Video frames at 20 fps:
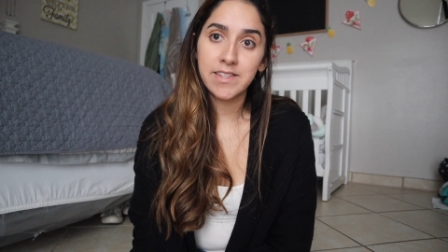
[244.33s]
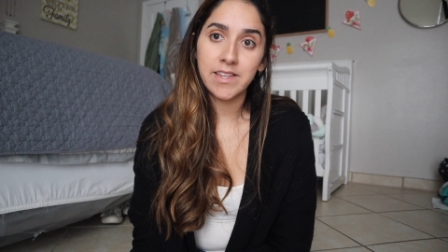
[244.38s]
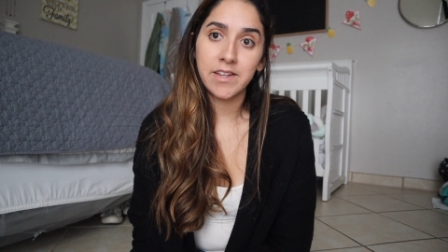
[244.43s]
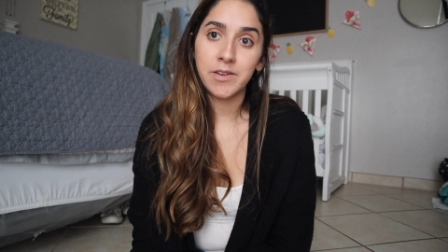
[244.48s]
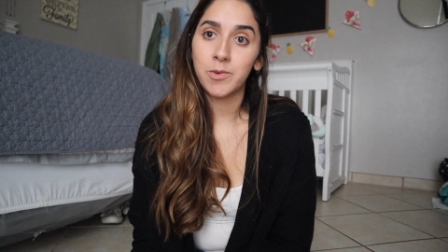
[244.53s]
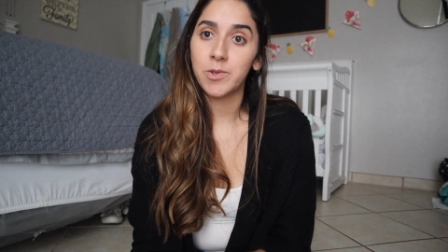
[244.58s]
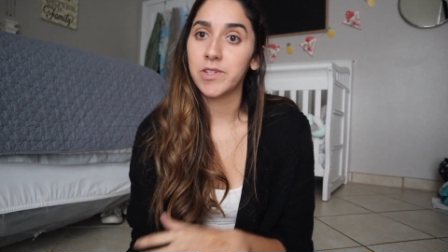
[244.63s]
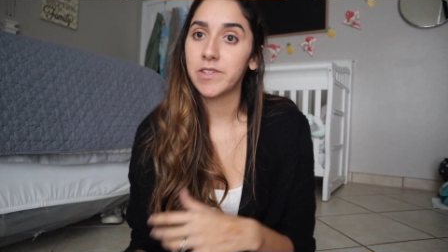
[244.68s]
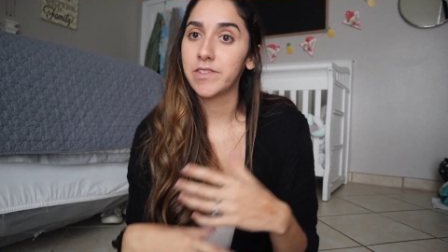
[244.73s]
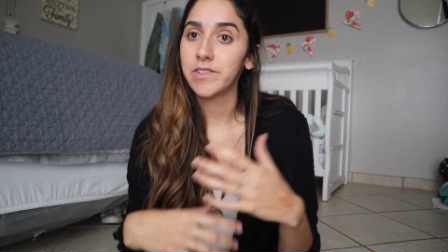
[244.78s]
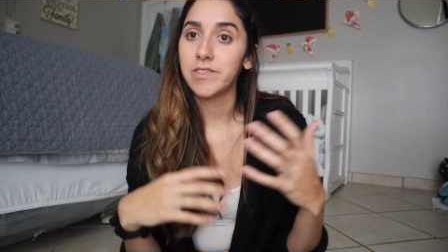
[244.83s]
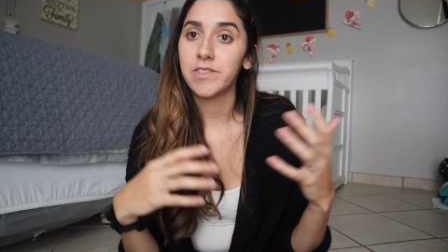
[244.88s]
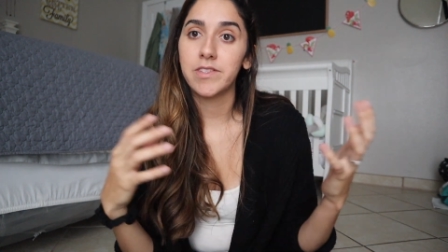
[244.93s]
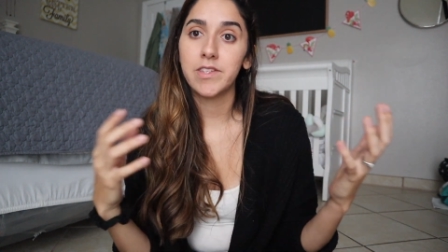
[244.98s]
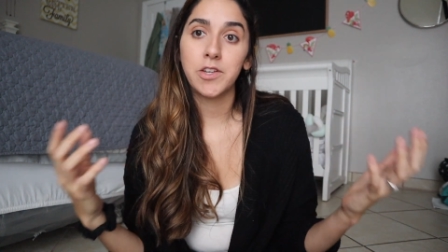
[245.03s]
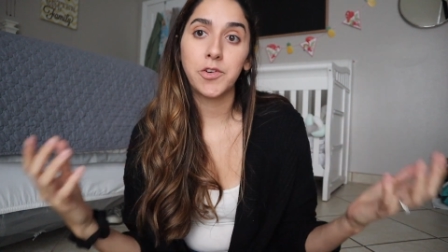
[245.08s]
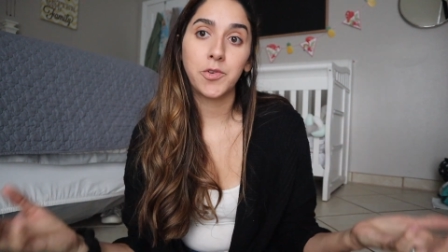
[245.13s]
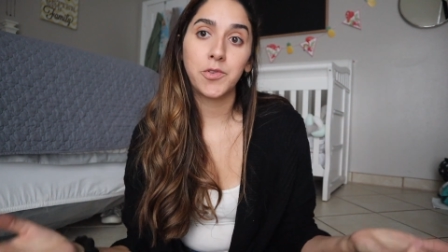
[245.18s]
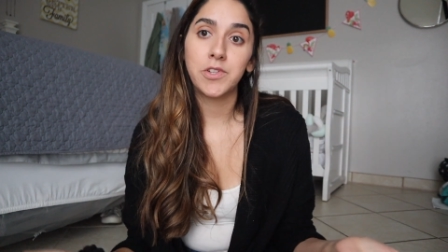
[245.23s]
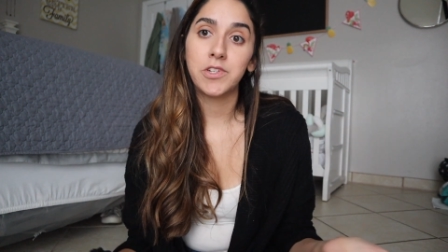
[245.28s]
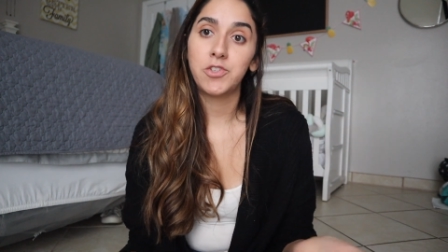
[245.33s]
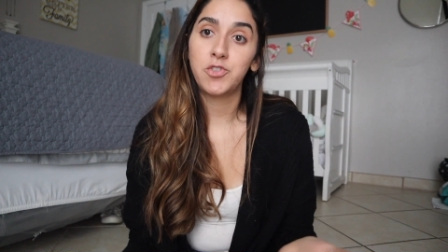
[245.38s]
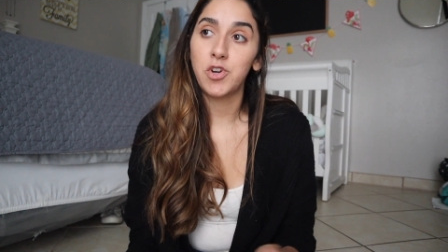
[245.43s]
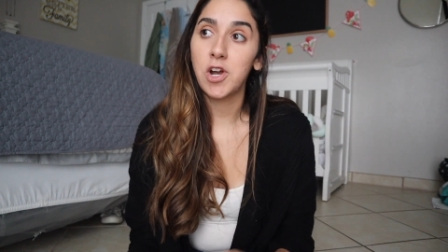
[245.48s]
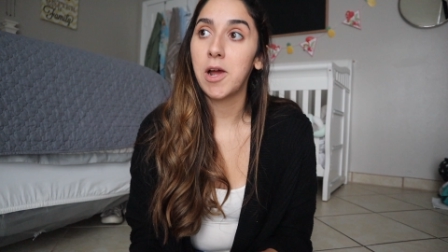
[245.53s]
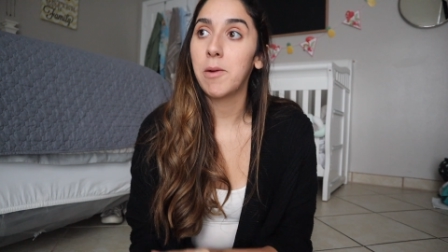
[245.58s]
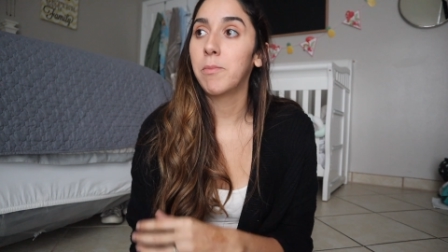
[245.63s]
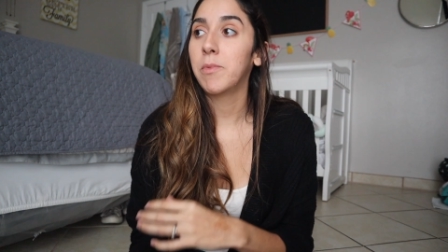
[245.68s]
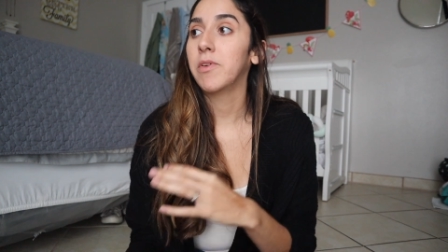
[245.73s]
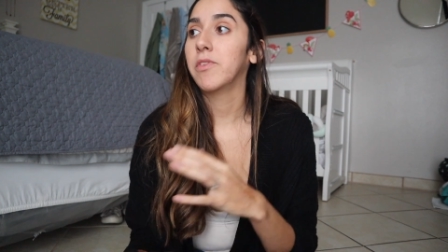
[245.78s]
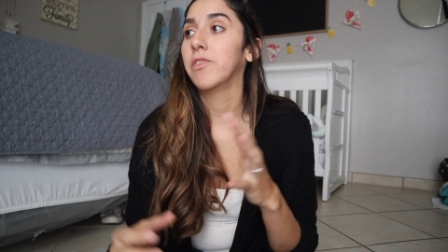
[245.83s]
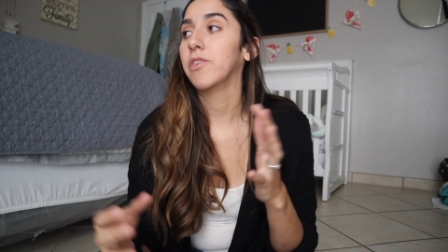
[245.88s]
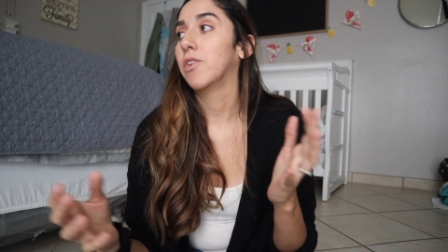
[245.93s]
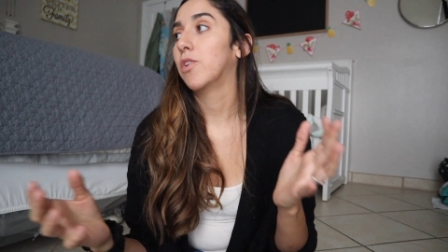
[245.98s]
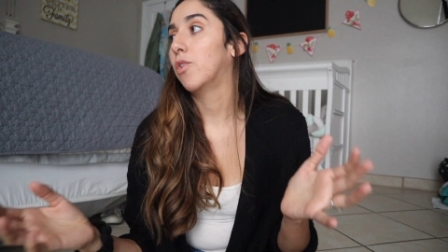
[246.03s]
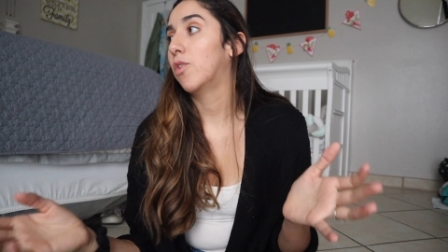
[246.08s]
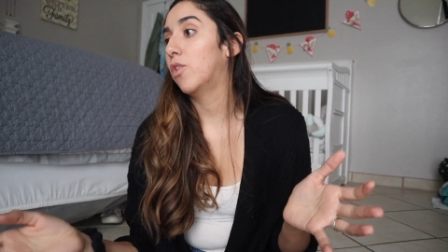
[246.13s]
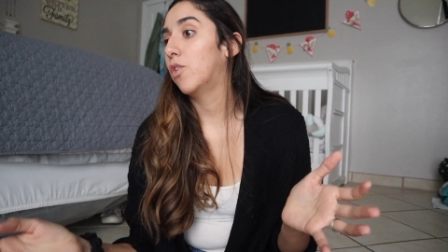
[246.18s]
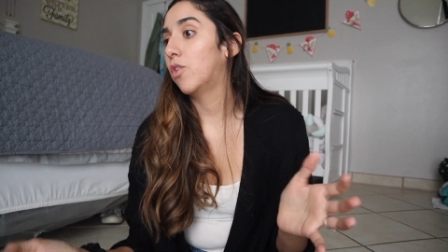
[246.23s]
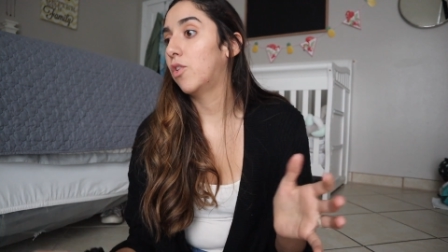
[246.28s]
there was still the drama, the
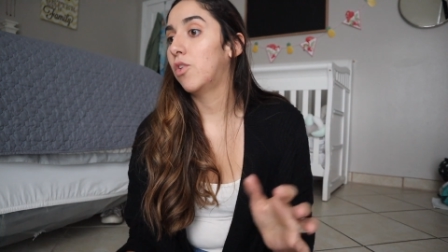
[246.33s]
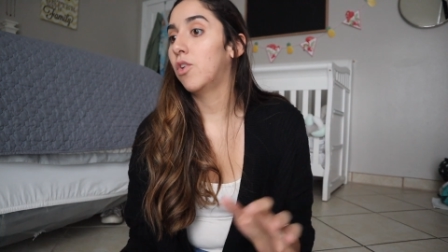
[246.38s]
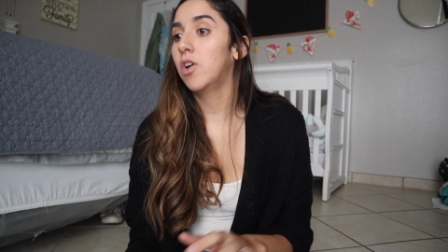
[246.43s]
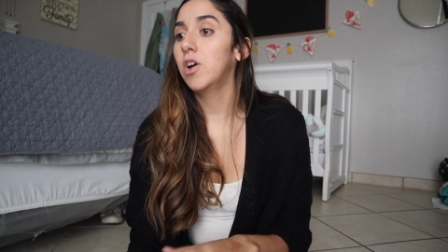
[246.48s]
whole,